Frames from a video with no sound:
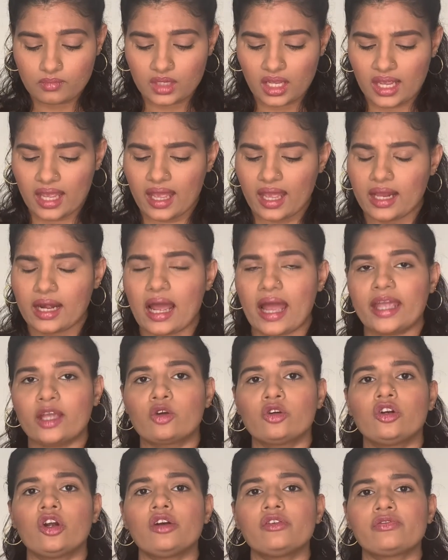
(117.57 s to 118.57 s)
and I
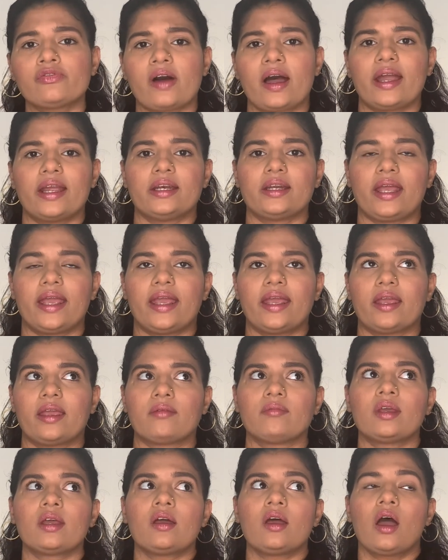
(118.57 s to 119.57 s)
could not find a